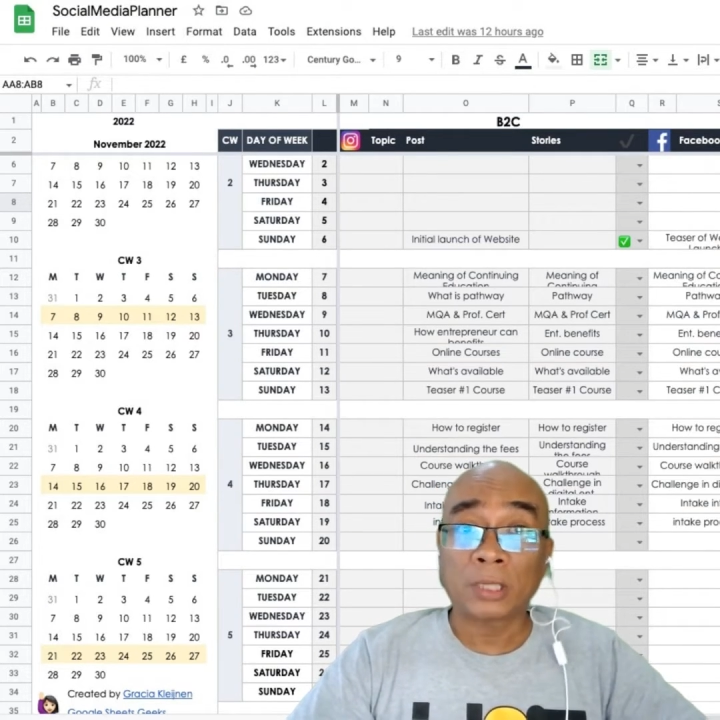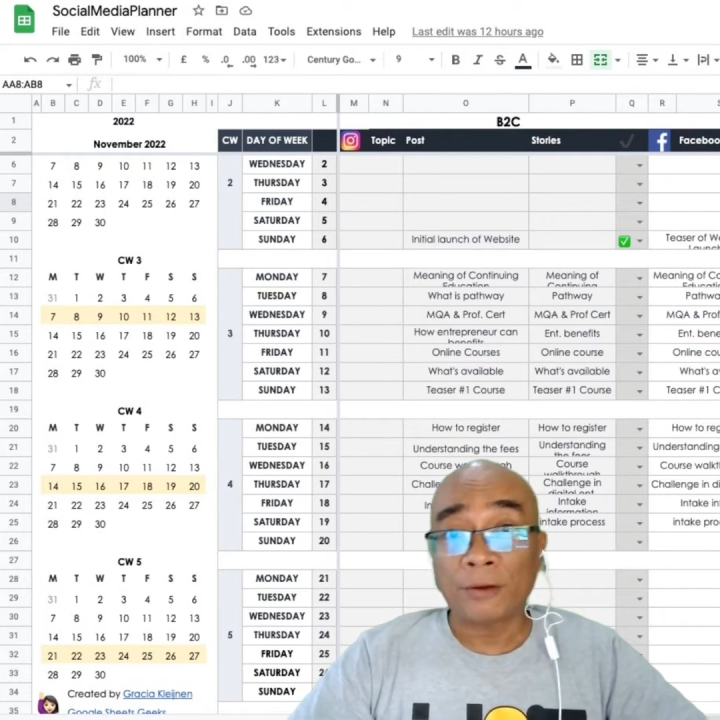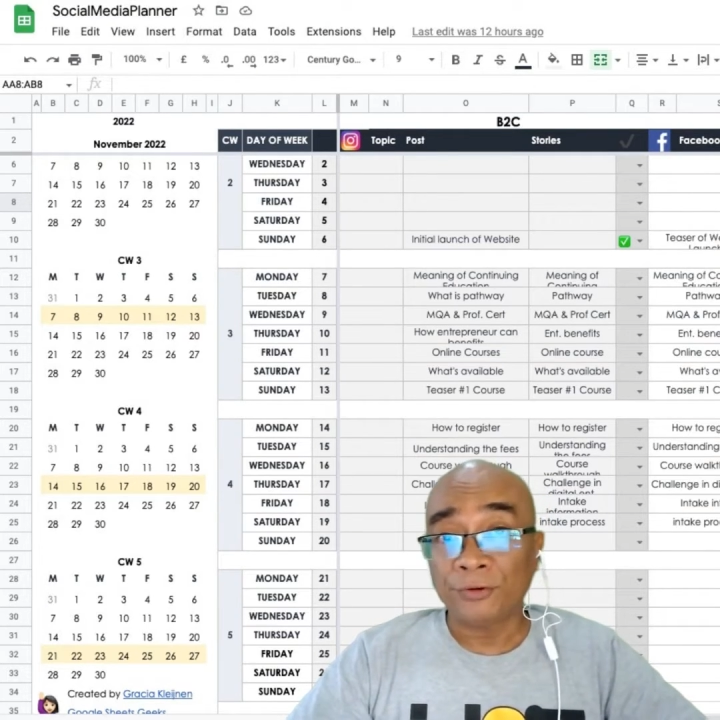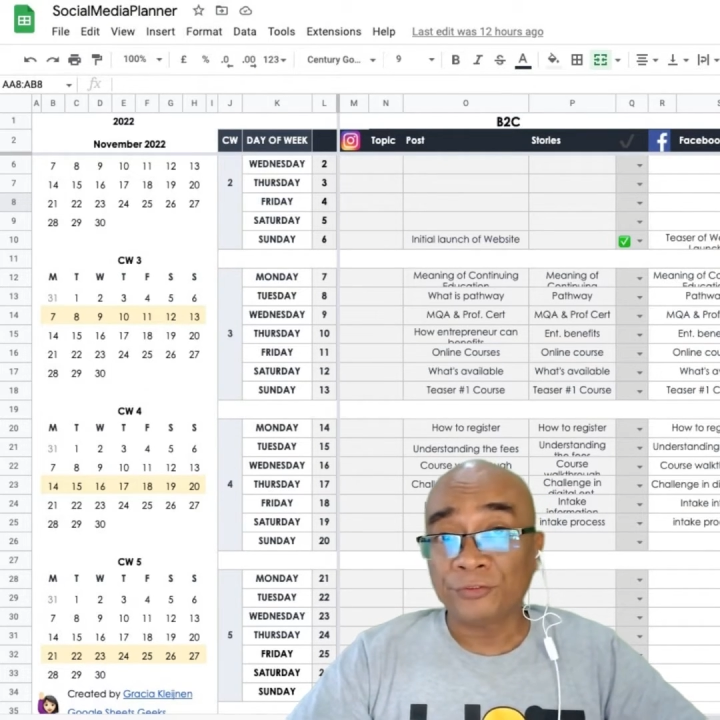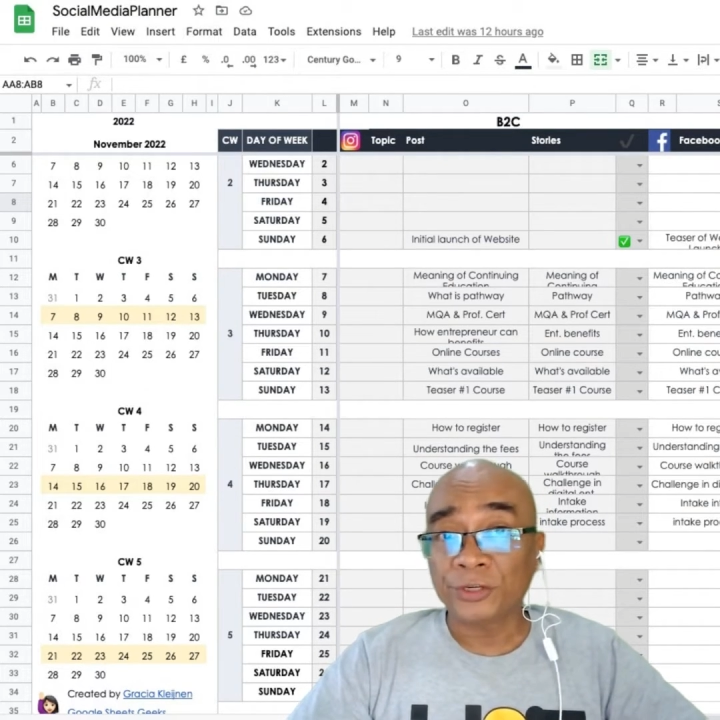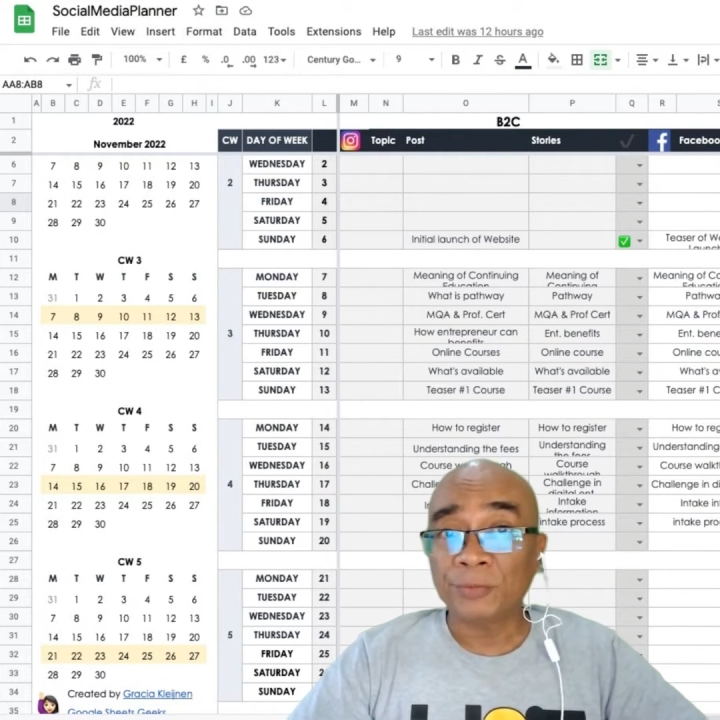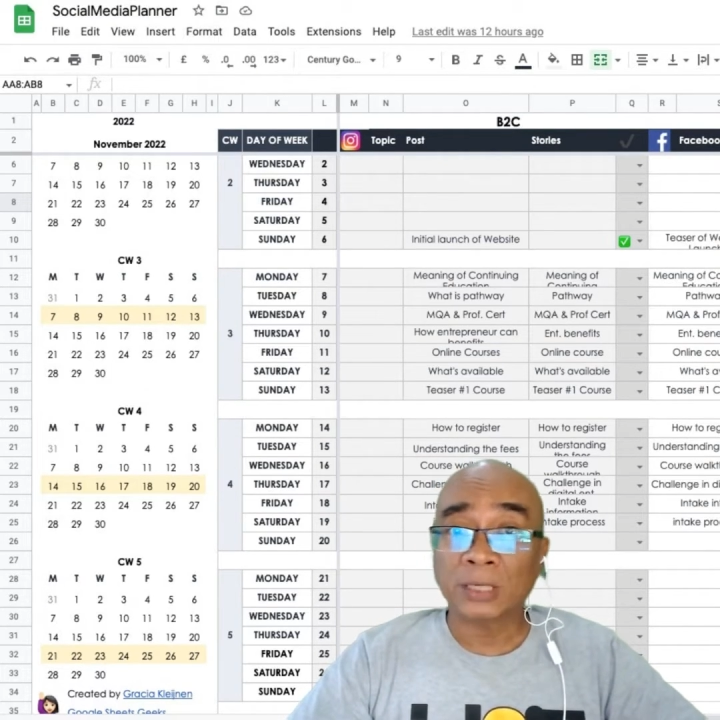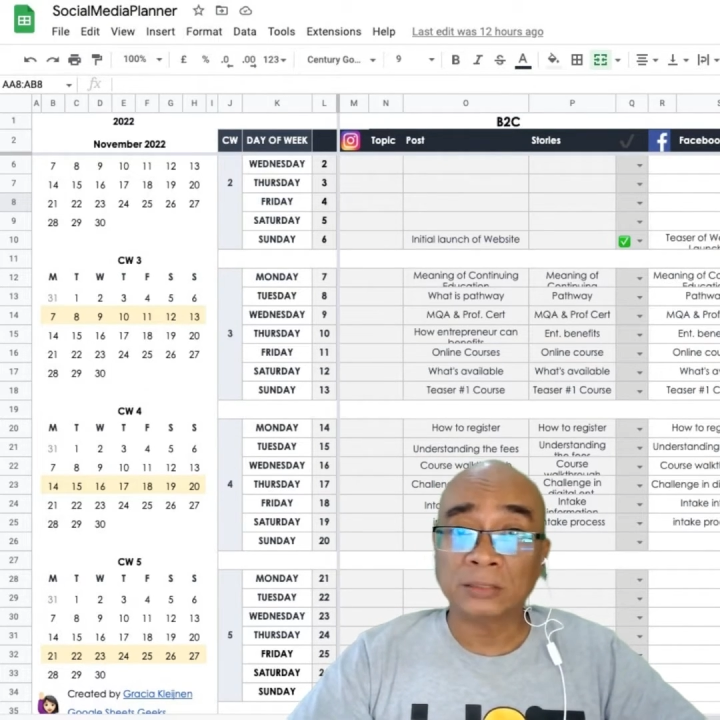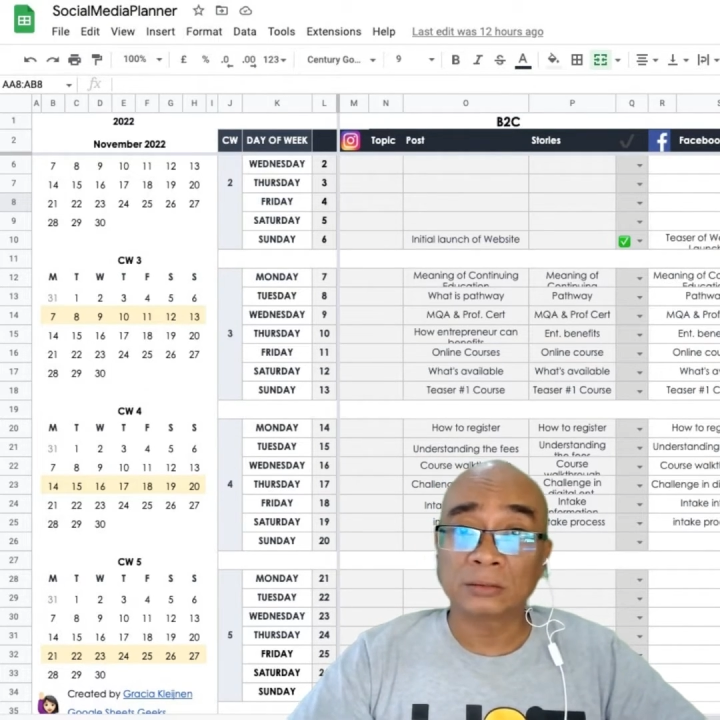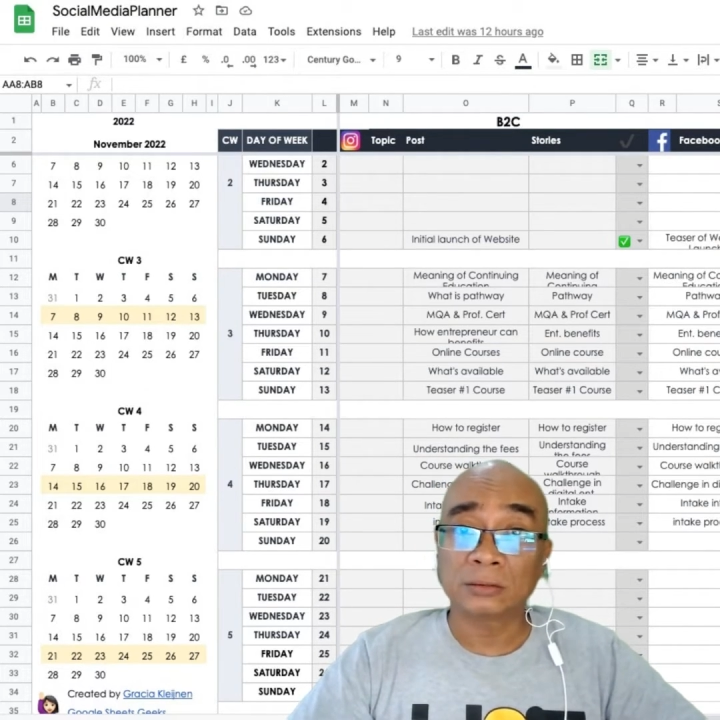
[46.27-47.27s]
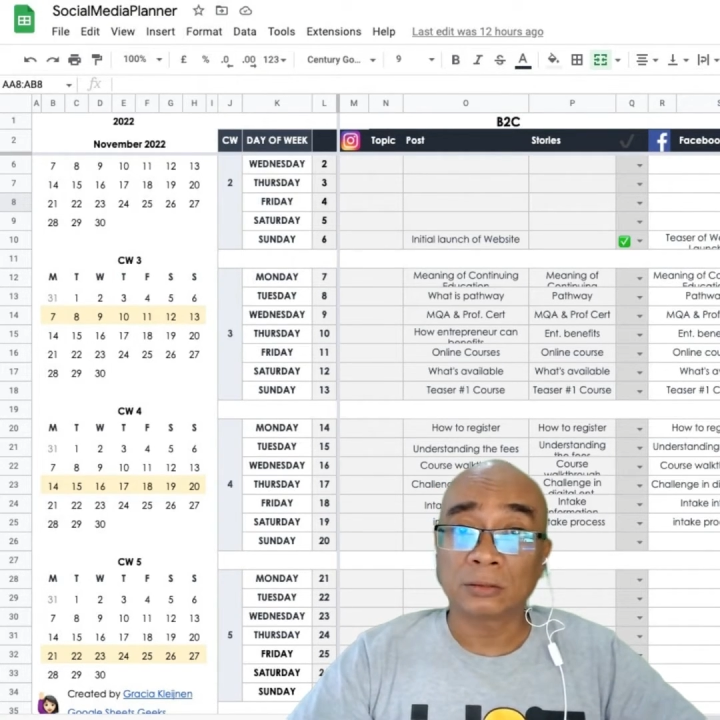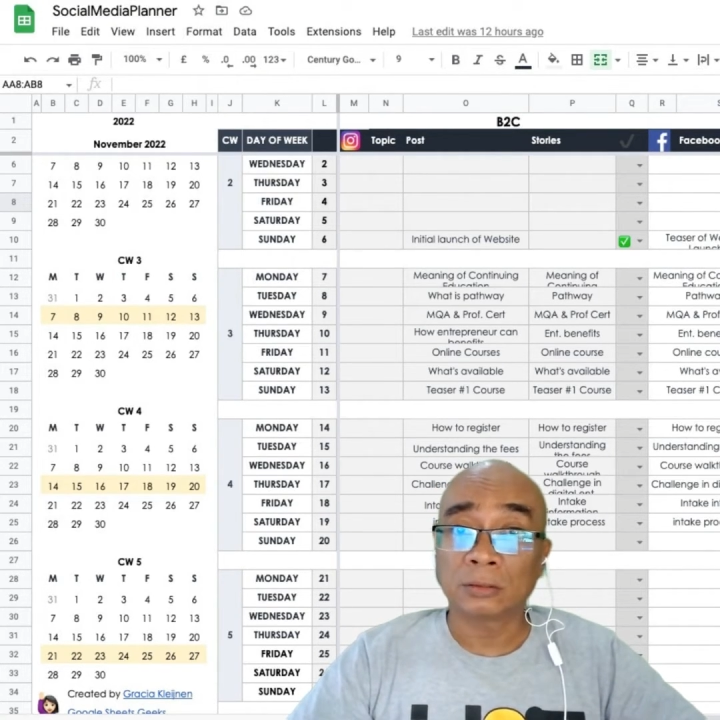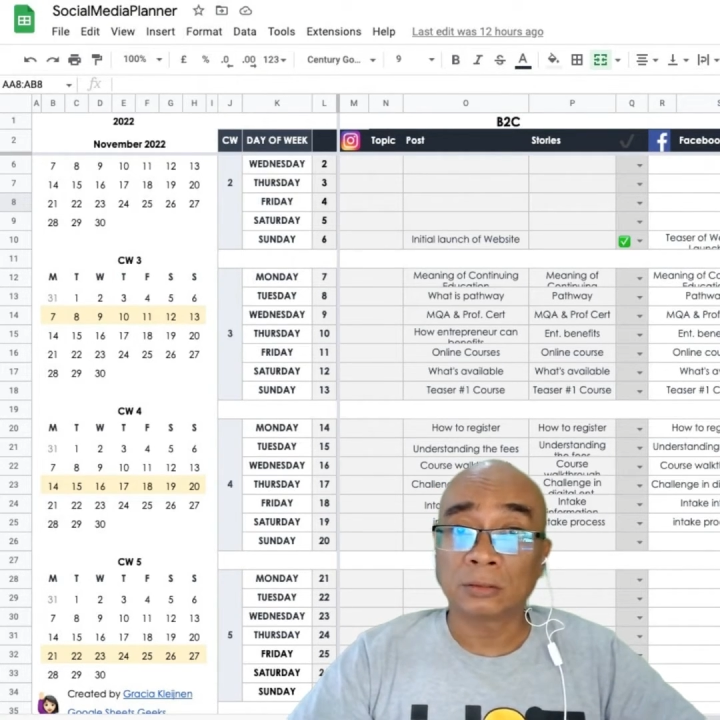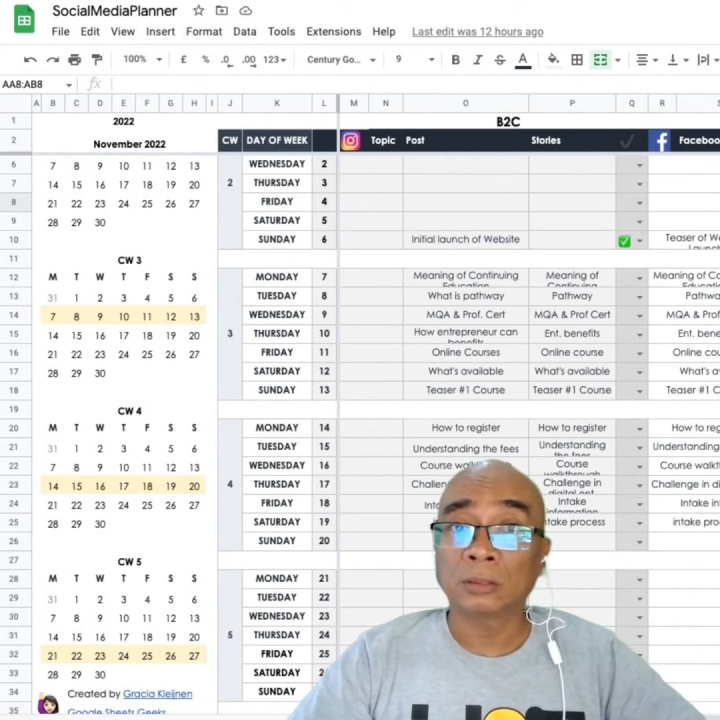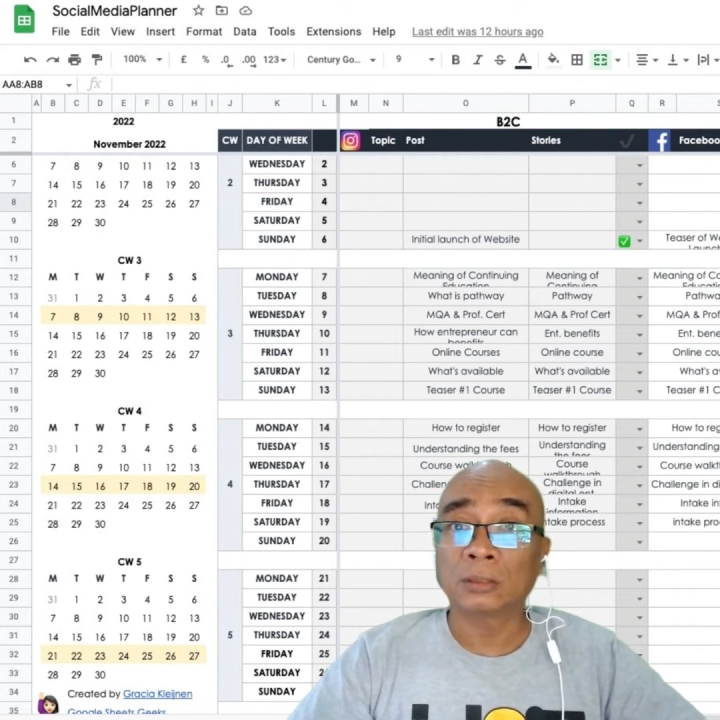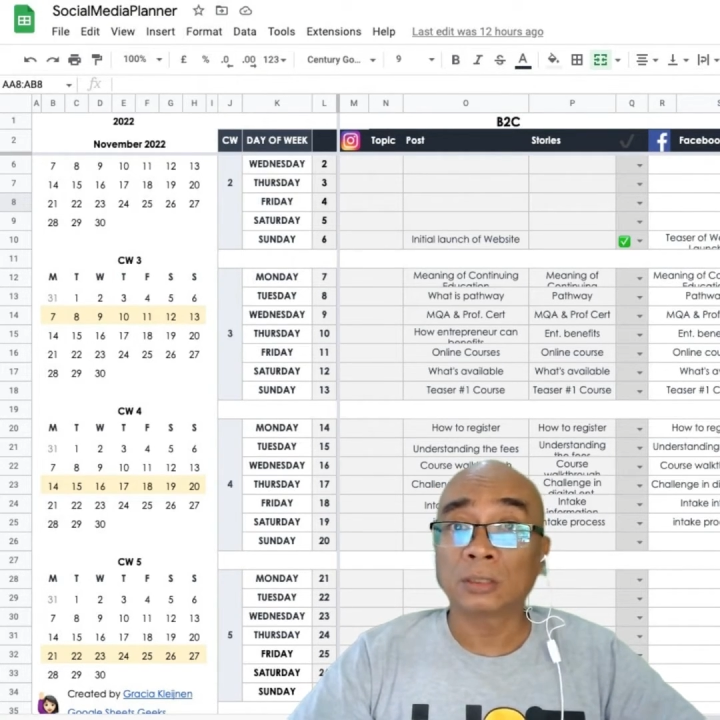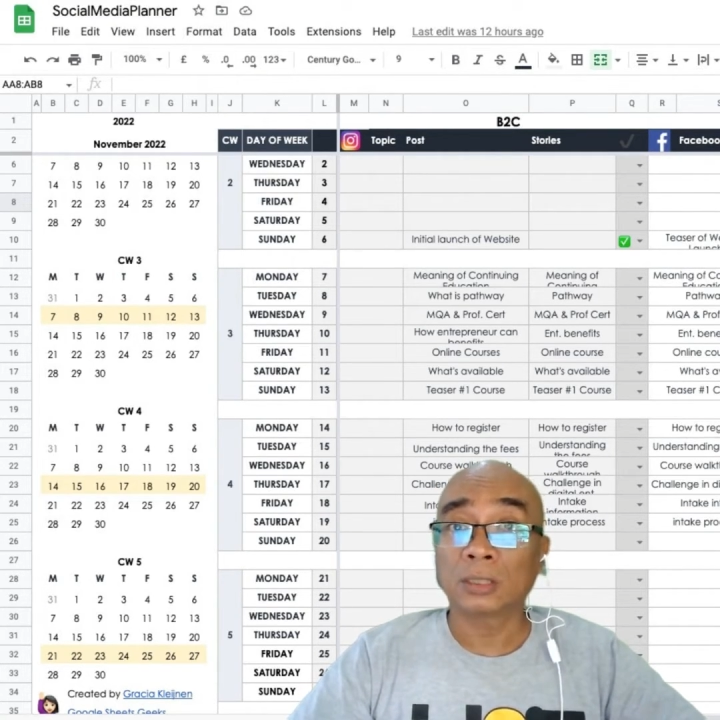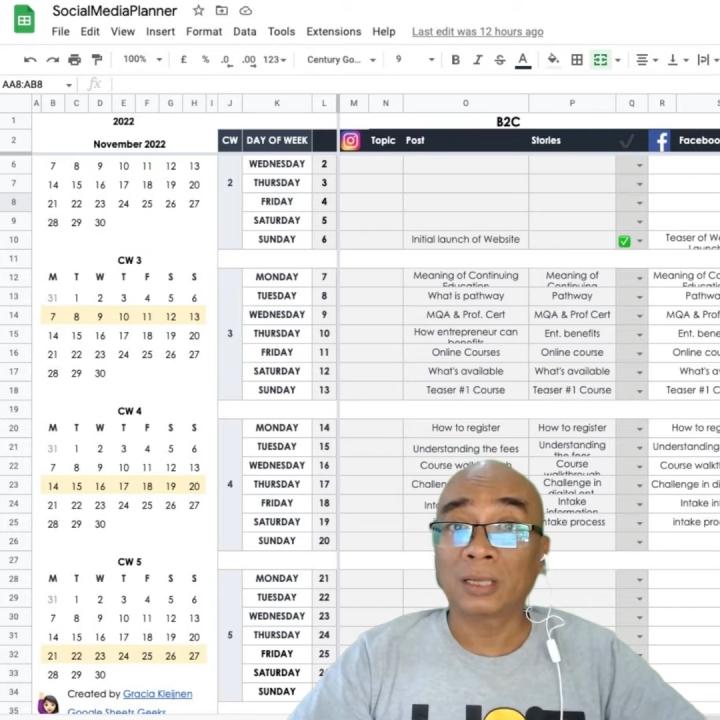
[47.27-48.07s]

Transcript: every 3 months, or